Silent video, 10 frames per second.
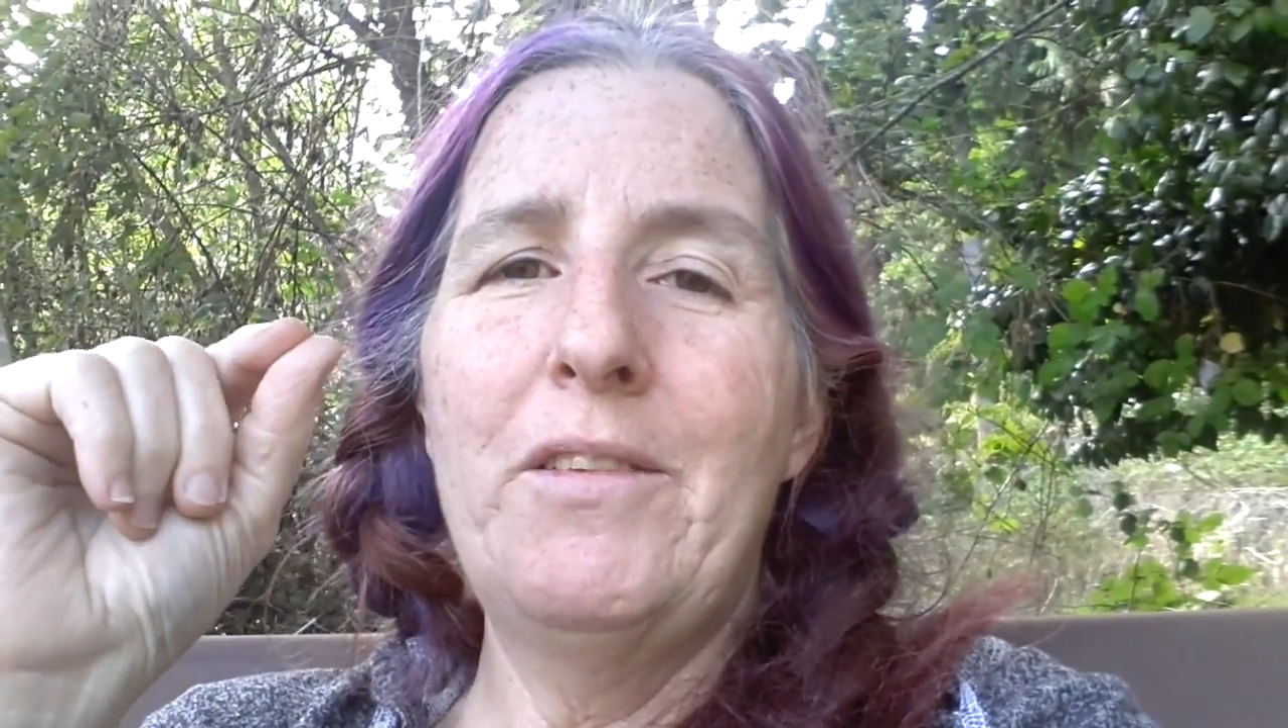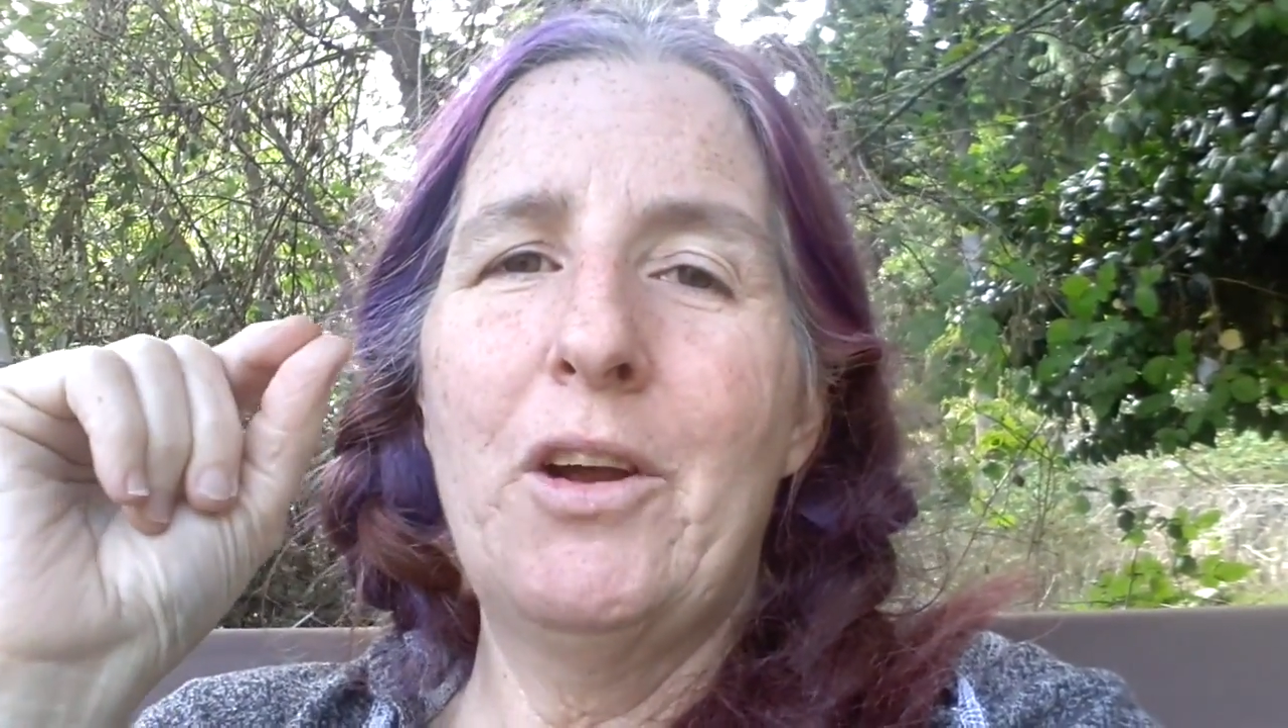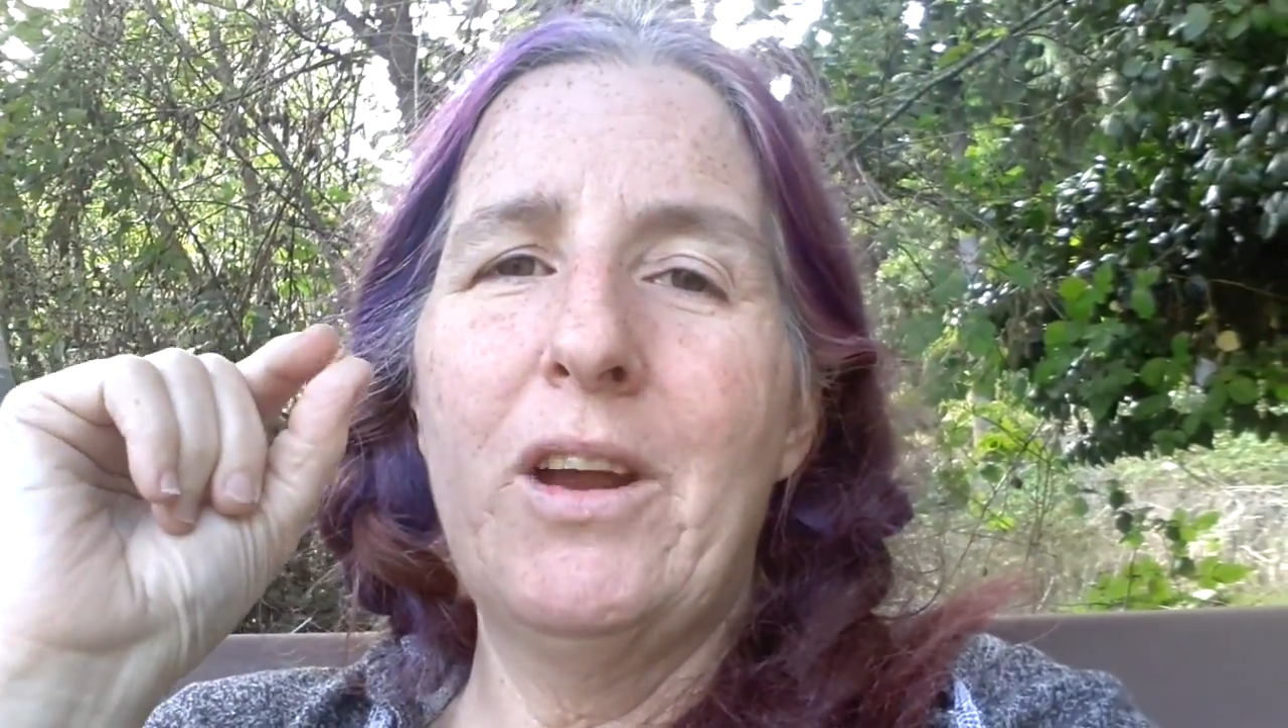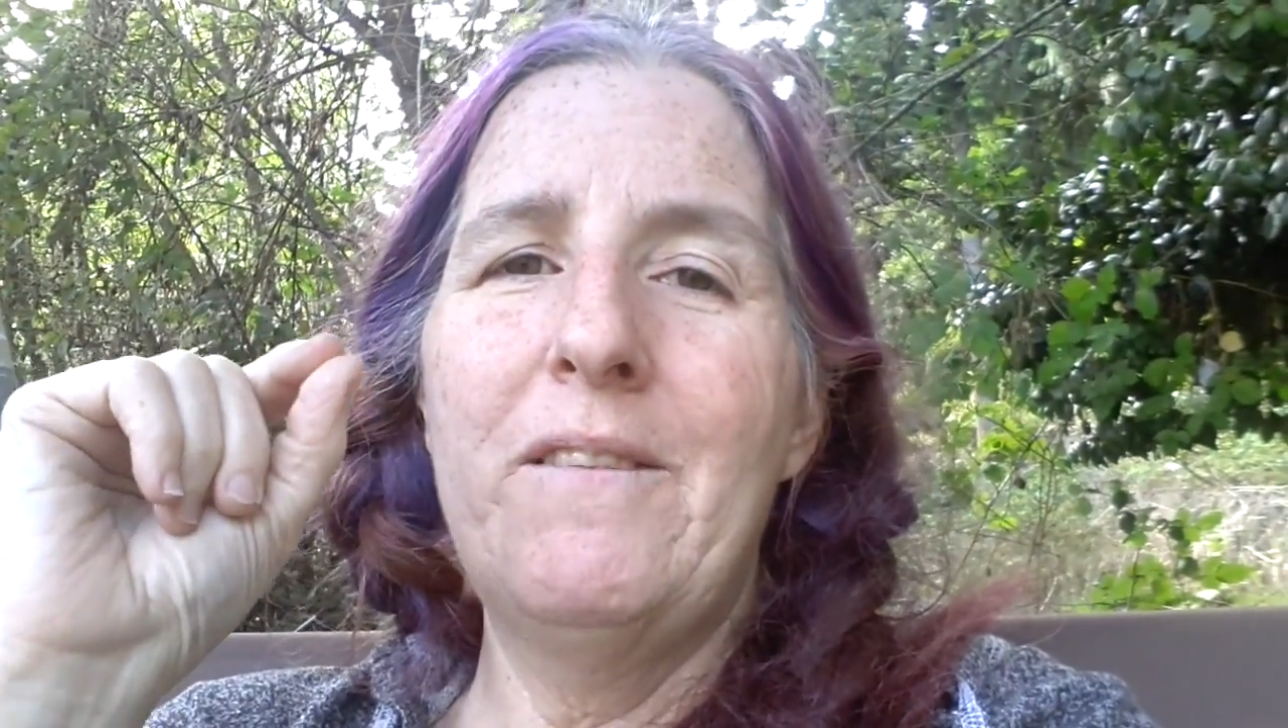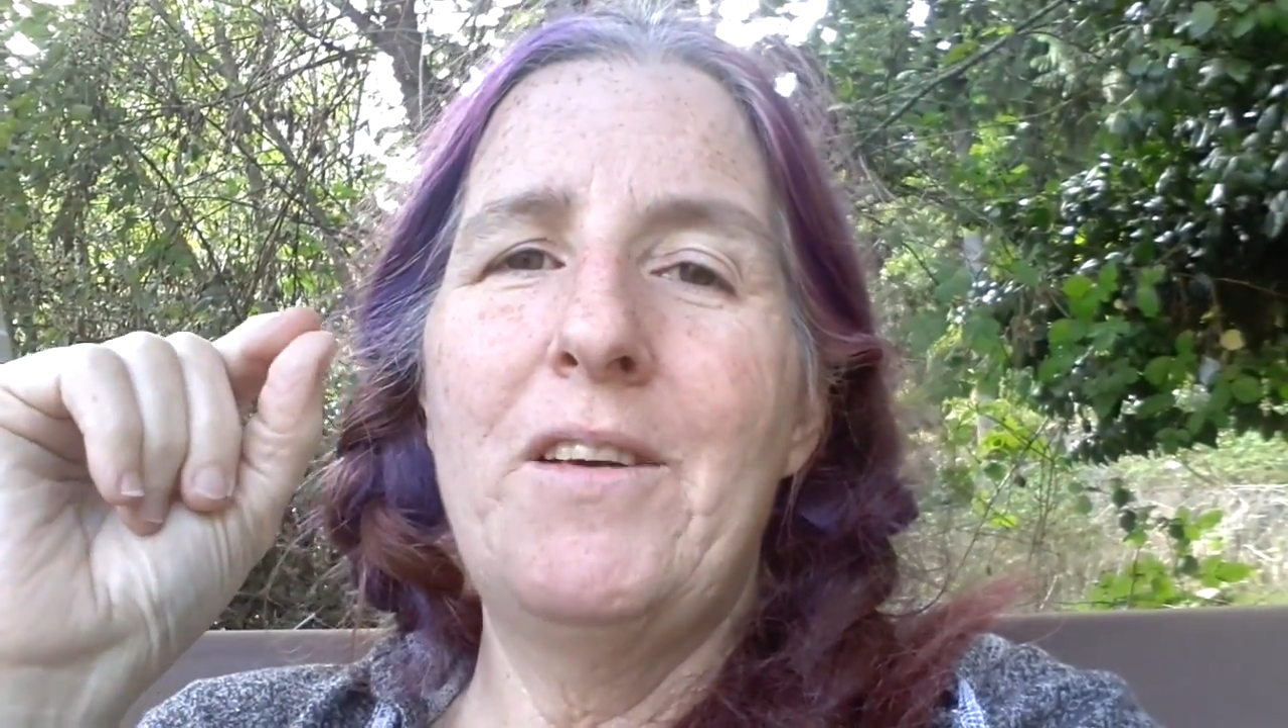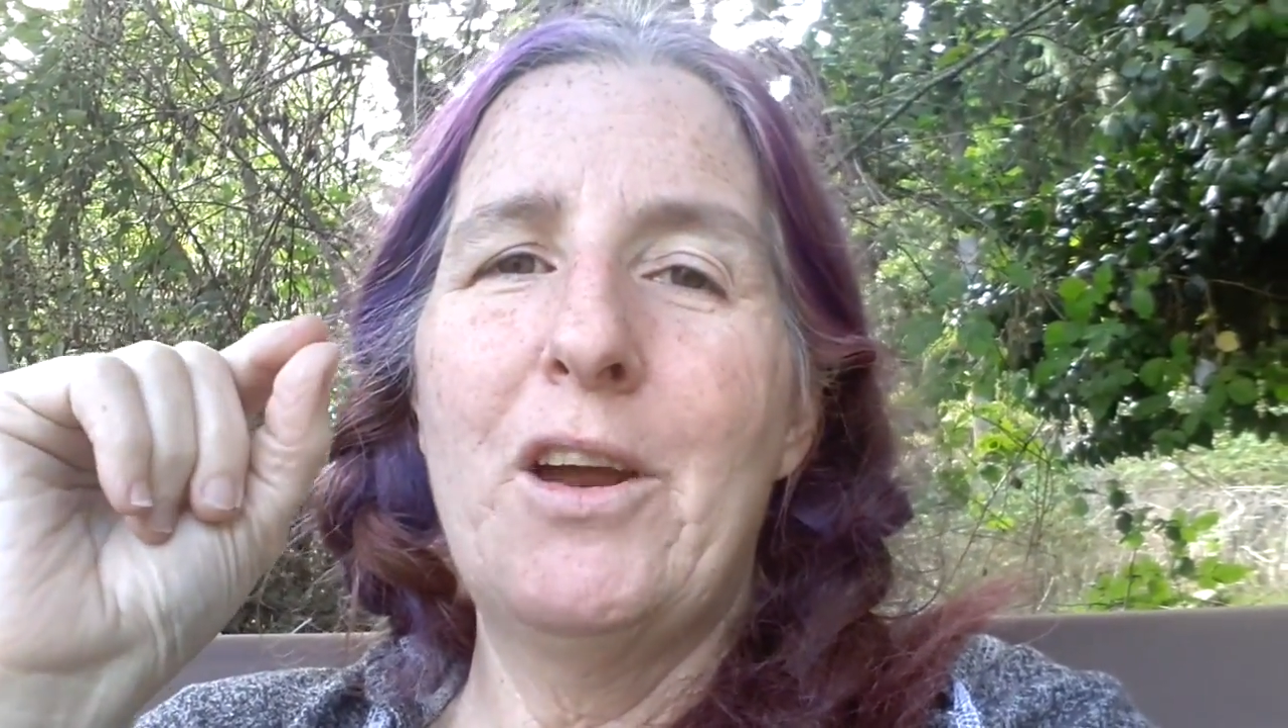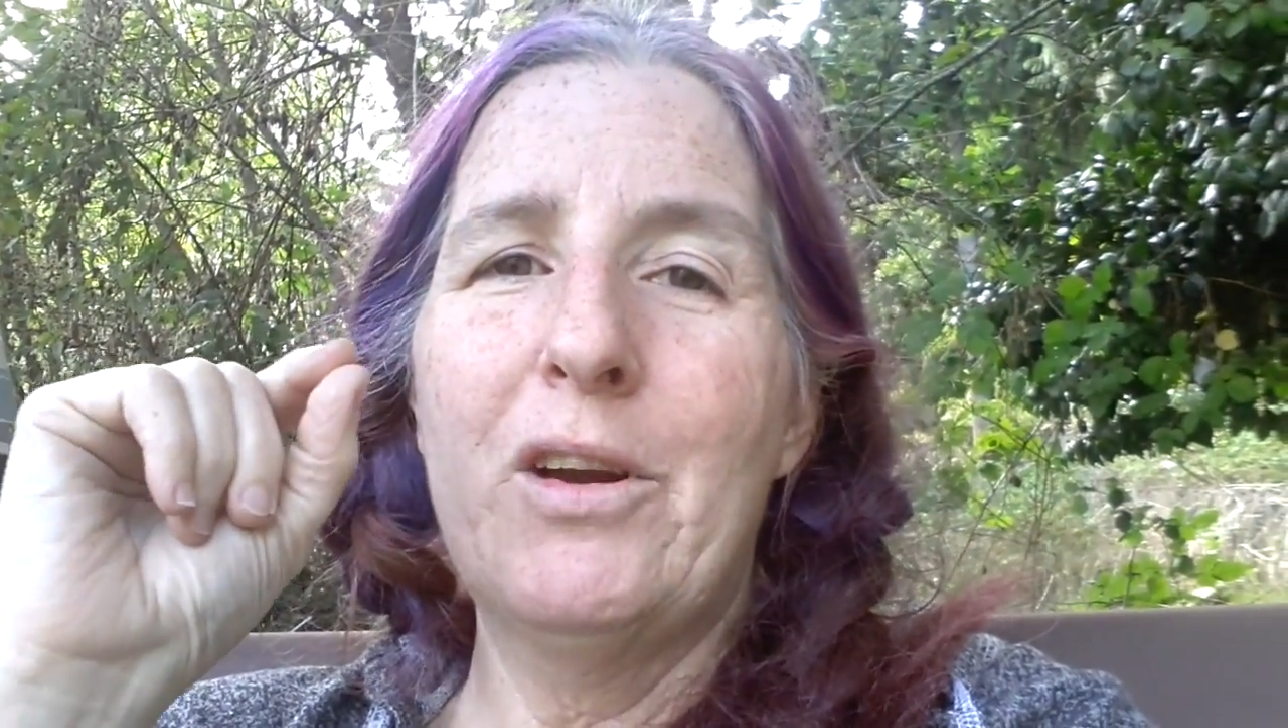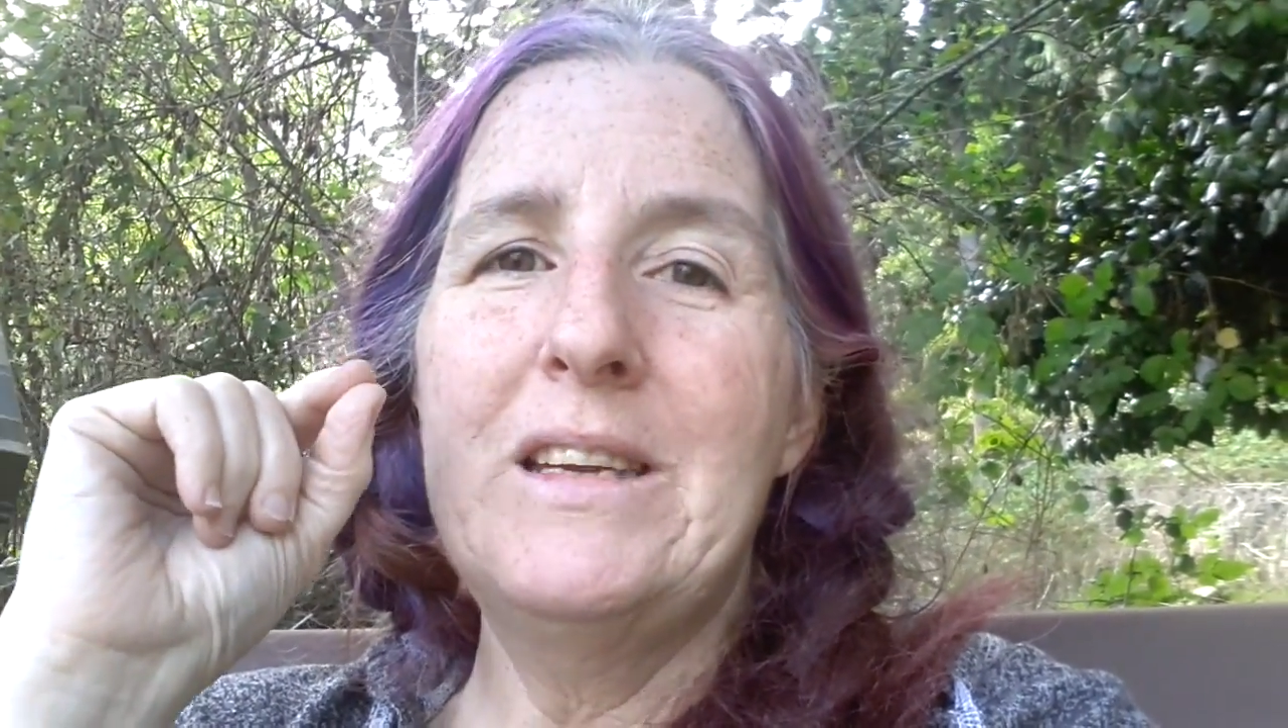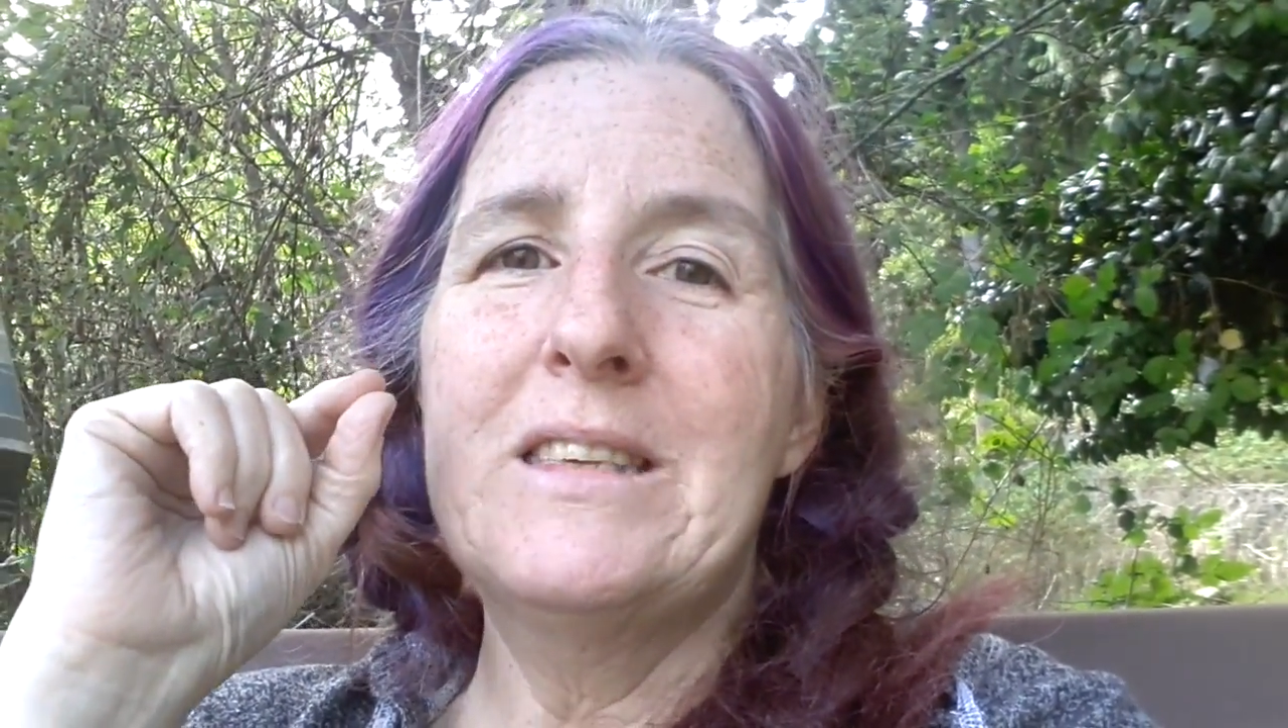very, very